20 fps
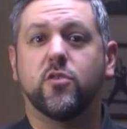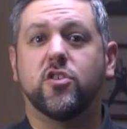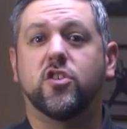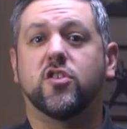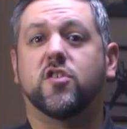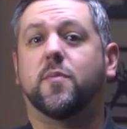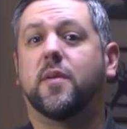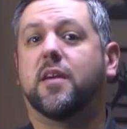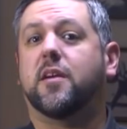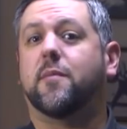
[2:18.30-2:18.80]
when you
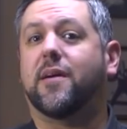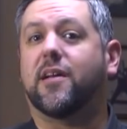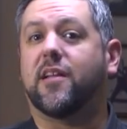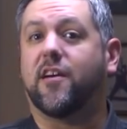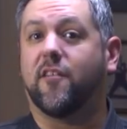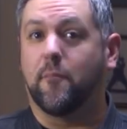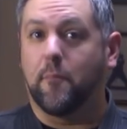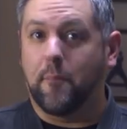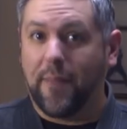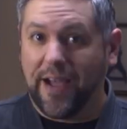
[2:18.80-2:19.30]
speak about
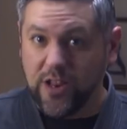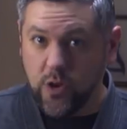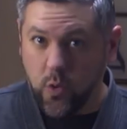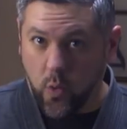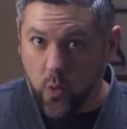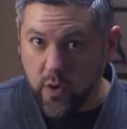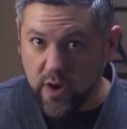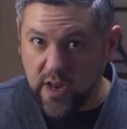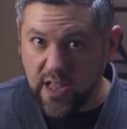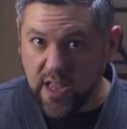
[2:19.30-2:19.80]
a
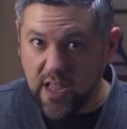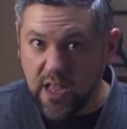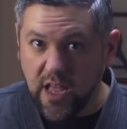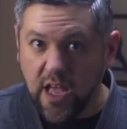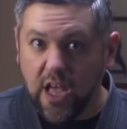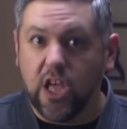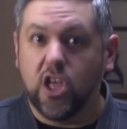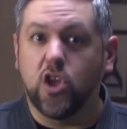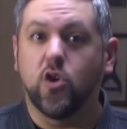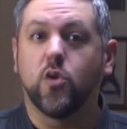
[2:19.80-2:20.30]
minority,
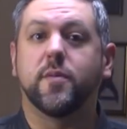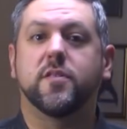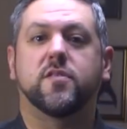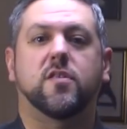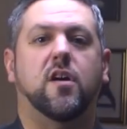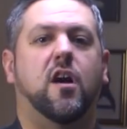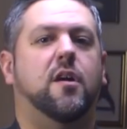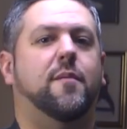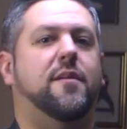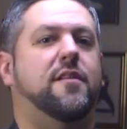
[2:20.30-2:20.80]
you would be
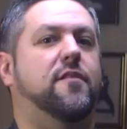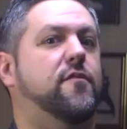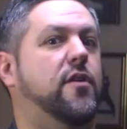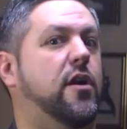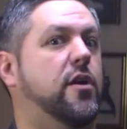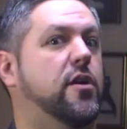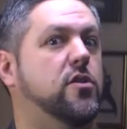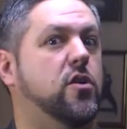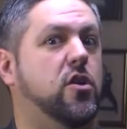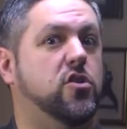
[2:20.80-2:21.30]
talking about a
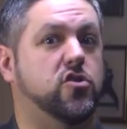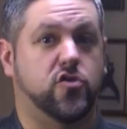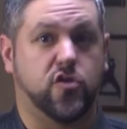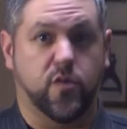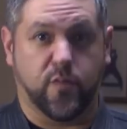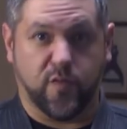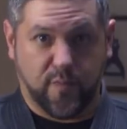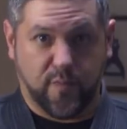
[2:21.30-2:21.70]
very large group